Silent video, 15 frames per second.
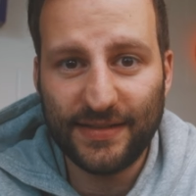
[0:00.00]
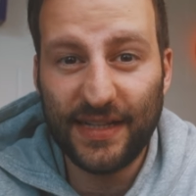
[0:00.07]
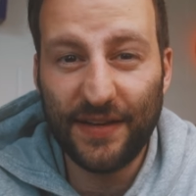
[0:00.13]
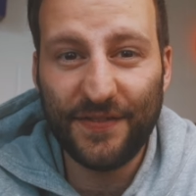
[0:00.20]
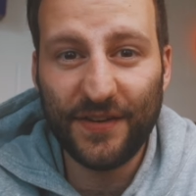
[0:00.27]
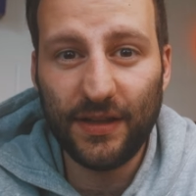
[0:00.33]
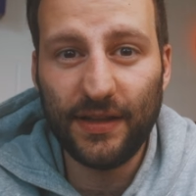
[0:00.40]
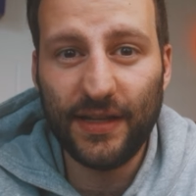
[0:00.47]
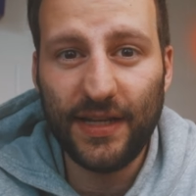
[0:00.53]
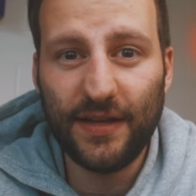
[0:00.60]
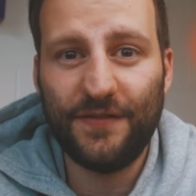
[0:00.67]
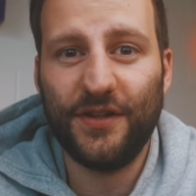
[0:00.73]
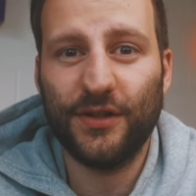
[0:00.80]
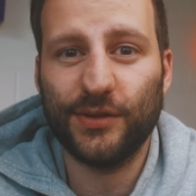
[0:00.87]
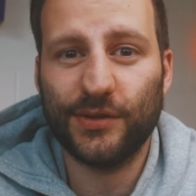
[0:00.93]
Definitely,
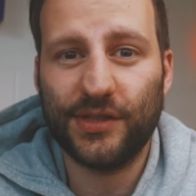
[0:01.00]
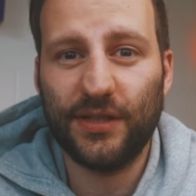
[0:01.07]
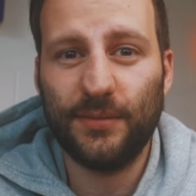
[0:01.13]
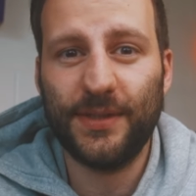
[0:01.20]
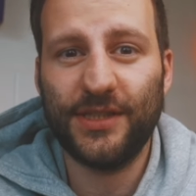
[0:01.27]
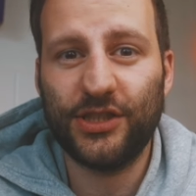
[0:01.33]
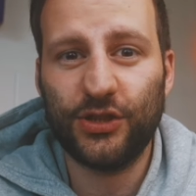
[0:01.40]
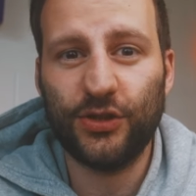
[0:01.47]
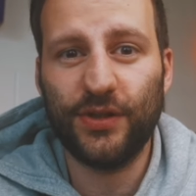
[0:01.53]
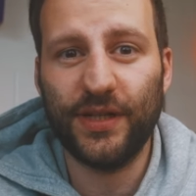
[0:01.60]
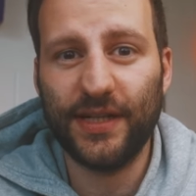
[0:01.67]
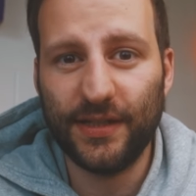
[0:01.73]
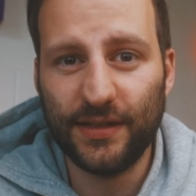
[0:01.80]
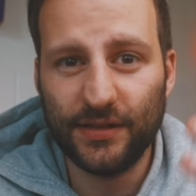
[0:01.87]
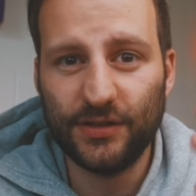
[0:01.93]
if you're gonna be
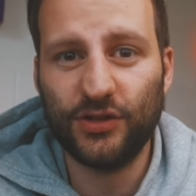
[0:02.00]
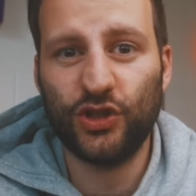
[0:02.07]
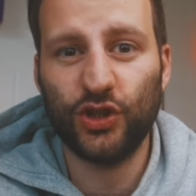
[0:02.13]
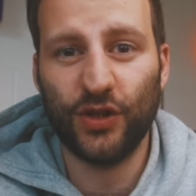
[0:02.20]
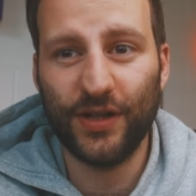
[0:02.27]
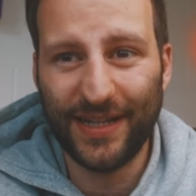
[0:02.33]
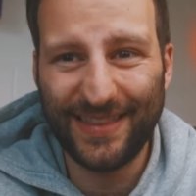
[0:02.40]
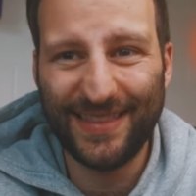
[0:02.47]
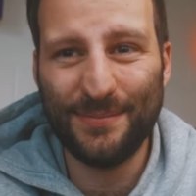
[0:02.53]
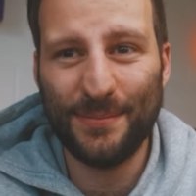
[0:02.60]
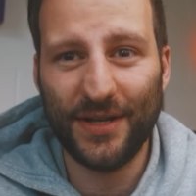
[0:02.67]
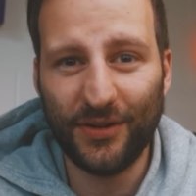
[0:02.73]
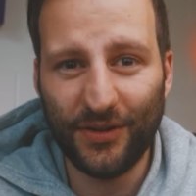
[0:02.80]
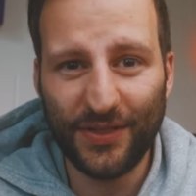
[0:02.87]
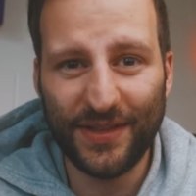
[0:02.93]
shooting during the
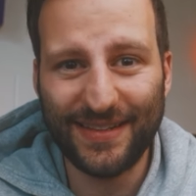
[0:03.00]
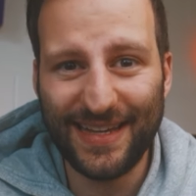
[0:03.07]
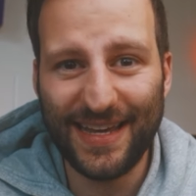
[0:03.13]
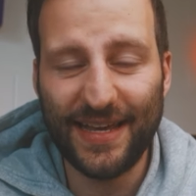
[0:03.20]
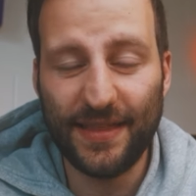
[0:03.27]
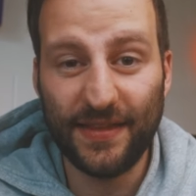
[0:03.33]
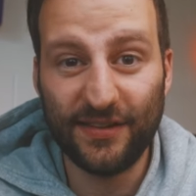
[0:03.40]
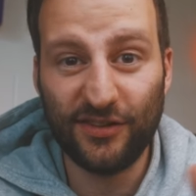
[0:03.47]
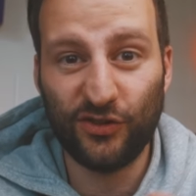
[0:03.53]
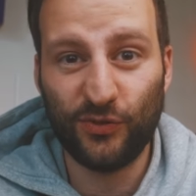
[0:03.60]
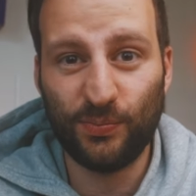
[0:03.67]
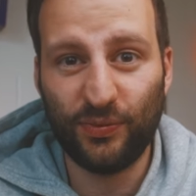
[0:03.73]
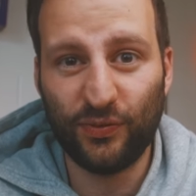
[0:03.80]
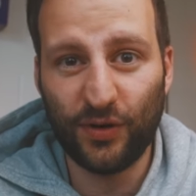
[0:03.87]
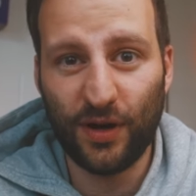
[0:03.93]
middle of the day, this is
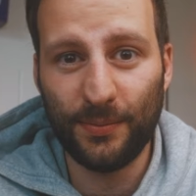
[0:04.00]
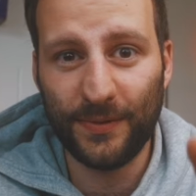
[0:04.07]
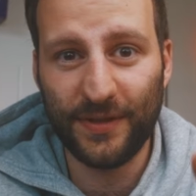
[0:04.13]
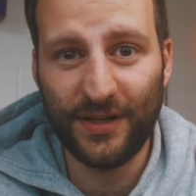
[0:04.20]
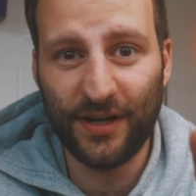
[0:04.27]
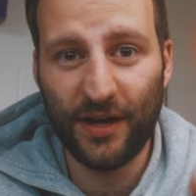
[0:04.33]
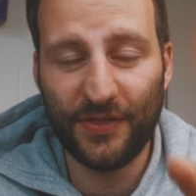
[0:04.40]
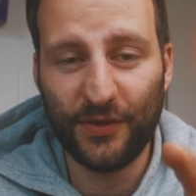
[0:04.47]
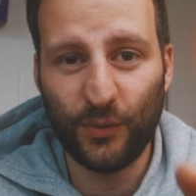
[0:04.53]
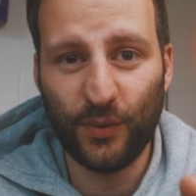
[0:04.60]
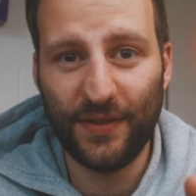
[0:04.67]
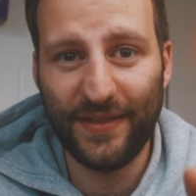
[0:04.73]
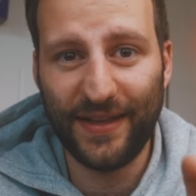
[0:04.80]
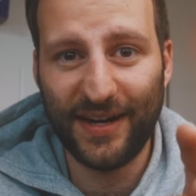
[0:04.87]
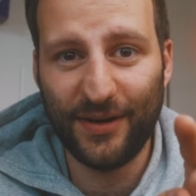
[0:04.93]
probably not the
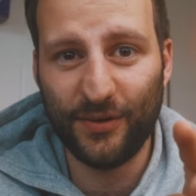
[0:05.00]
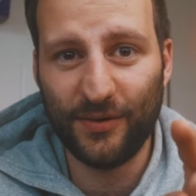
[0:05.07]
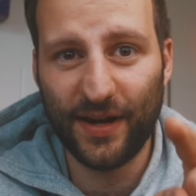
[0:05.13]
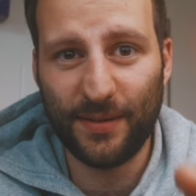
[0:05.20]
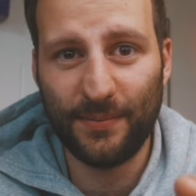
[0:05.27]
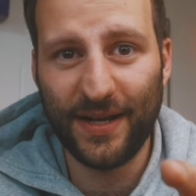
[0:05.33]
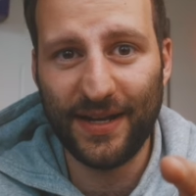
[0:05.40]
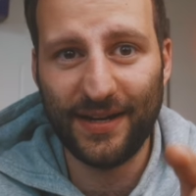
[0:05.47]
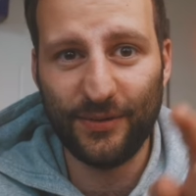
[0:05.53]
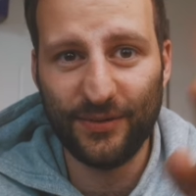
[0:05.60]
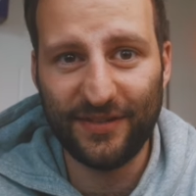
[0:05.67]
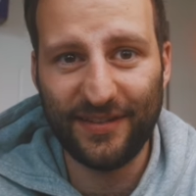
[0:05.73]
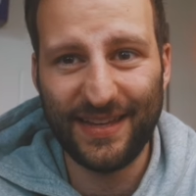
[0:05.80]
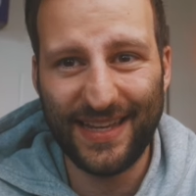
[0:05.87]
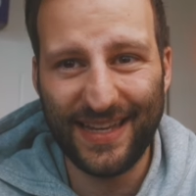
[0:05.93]
one that I would recommend. I
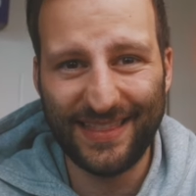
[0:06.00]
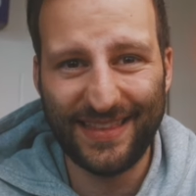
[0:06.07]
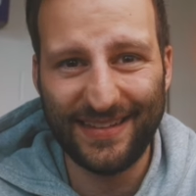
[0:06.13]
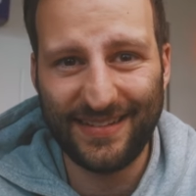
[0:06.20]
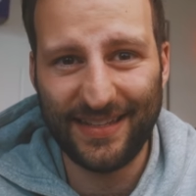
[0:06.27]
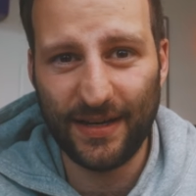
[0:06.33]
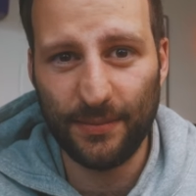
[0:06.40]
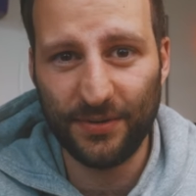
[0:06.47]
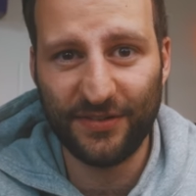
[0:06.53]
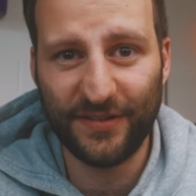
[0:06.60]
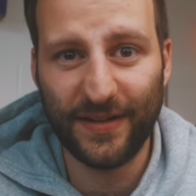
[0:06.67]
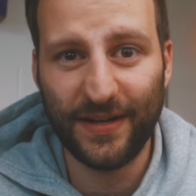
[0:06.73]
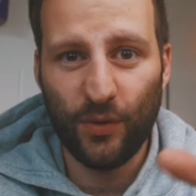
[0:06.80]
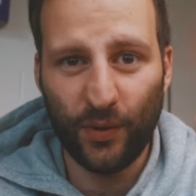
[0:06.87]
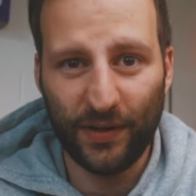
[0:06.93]
would say get the
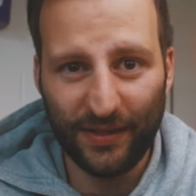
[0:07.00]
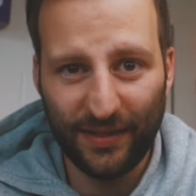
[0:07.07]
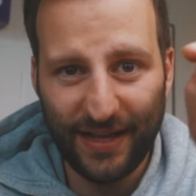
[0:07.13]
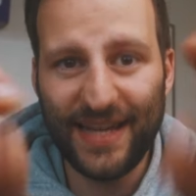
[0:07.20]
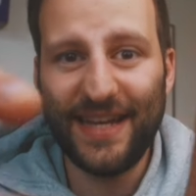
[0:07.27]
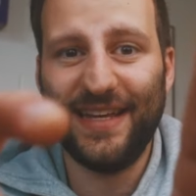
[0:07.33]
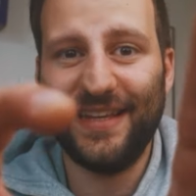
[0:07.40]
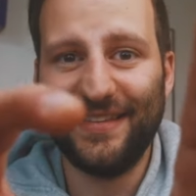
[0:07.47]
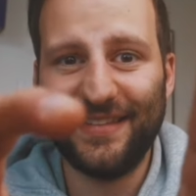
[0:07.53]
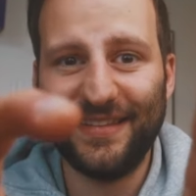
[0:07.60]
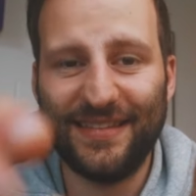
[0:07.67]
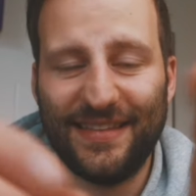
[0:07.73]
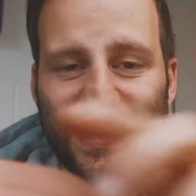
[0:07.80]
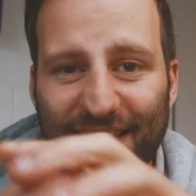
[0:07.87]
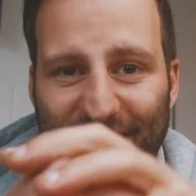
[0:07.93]
10%. When light hits
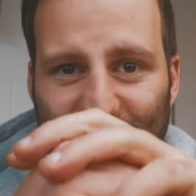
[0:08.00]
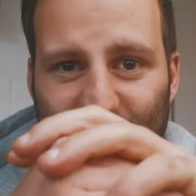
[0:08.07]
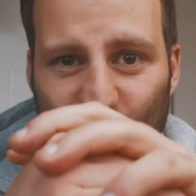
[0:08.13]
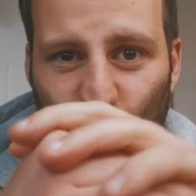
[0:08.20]
this thing, it just